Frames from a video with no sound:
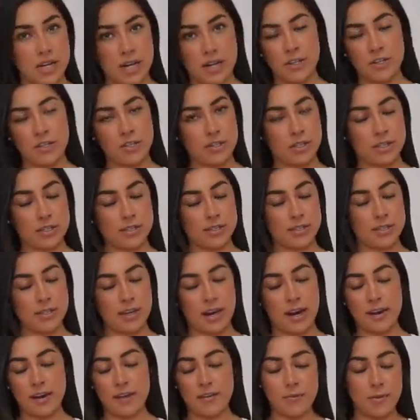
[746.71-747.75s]
tennis dresses.
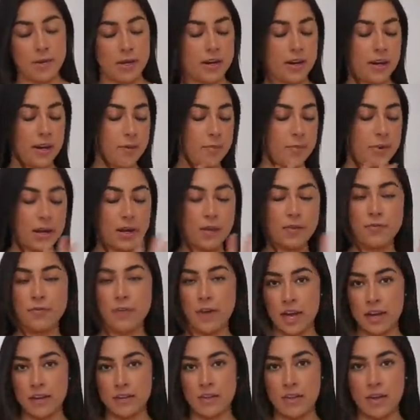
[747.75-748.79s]
I have been a big
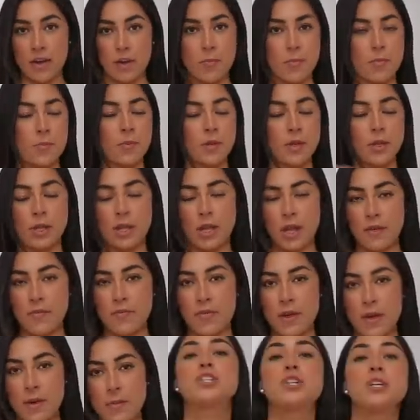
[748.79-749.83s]
fan of them, love
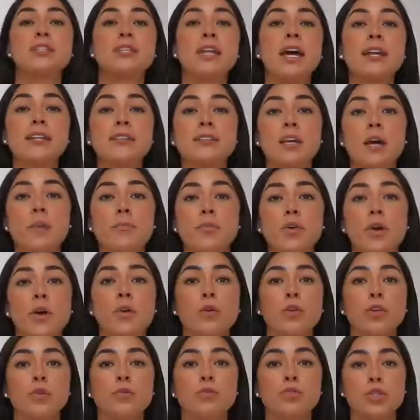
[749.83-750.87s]
them. Just heads up though,
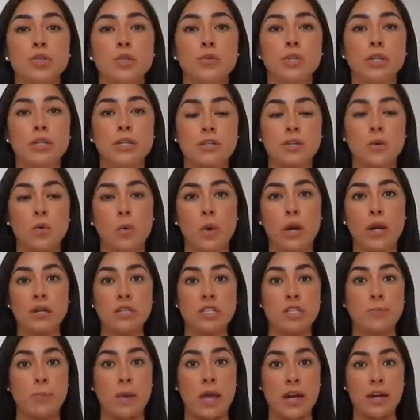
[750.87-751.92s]
you do need to wear
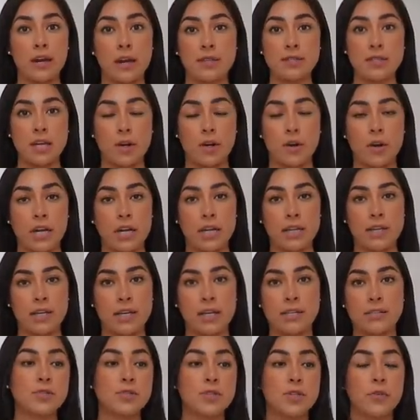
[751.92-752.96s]
spandex underneath
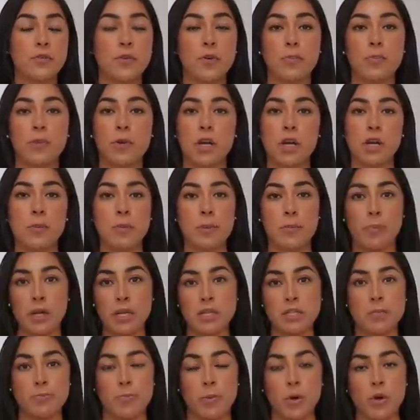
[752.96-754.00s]
this. So if you're gonna be
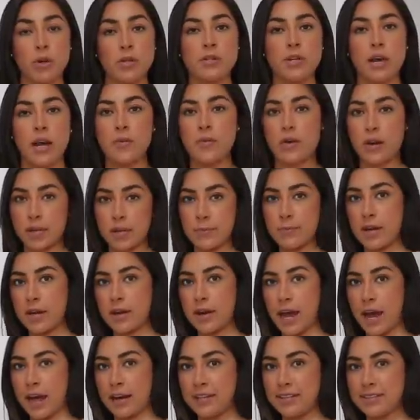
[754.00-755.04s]
playing sports, I recommend
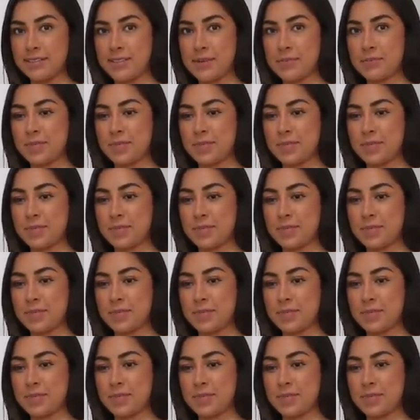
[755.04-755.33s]
adding some